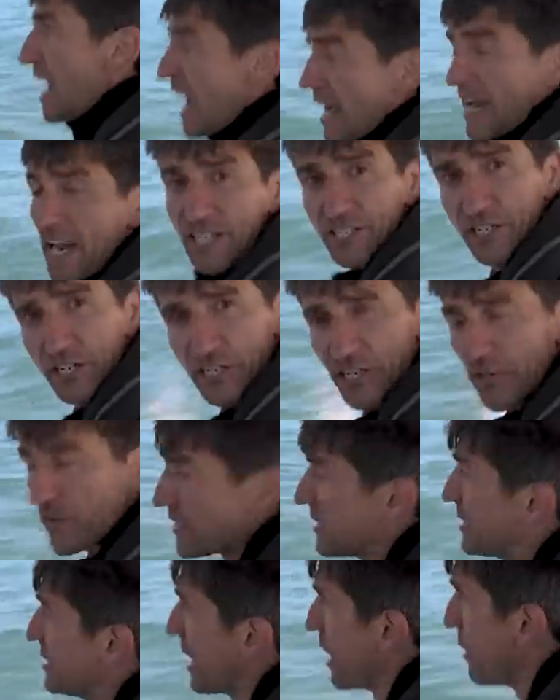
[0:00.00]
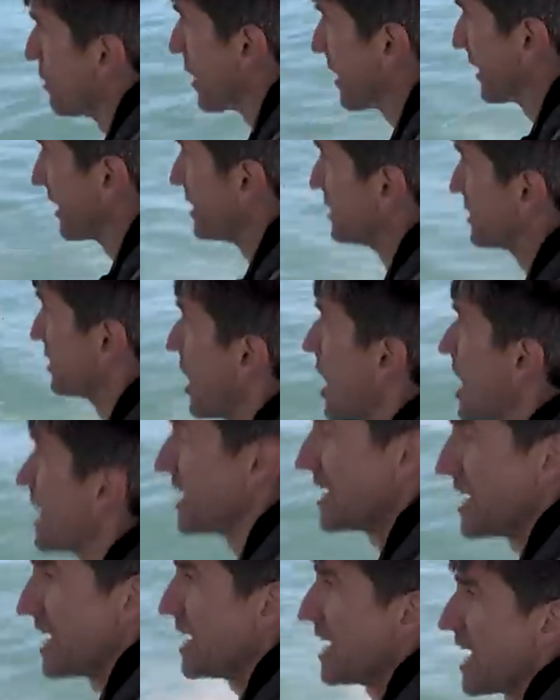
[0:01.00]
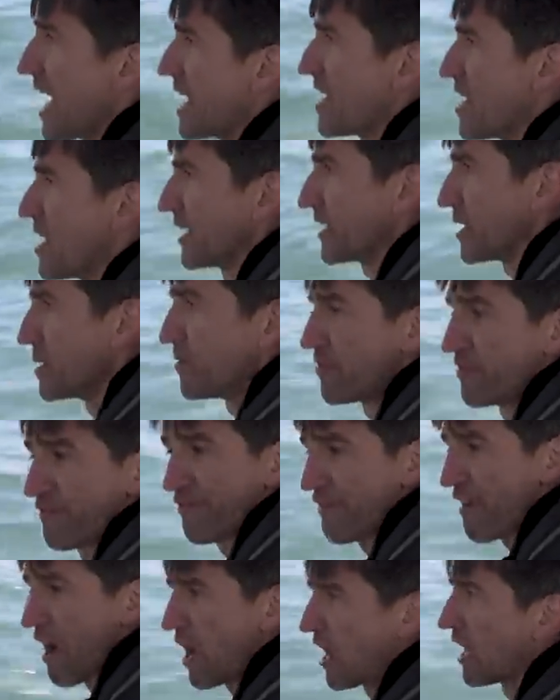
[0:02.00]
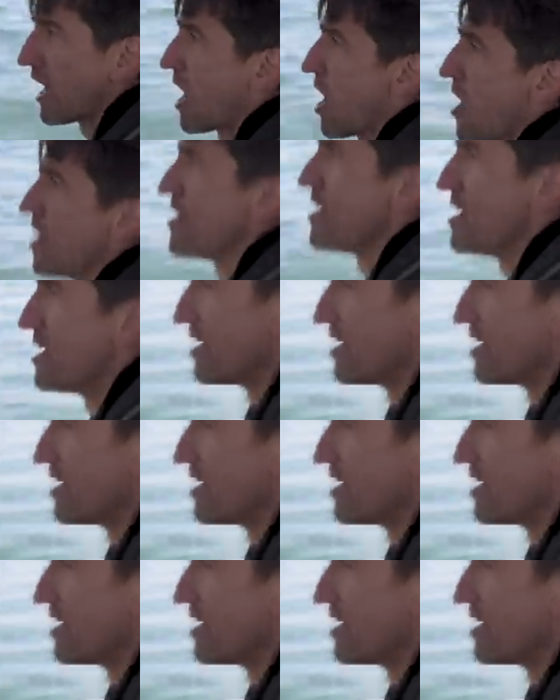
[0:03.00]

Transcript: And as you're doing so, I can tighten it and I can throttle on.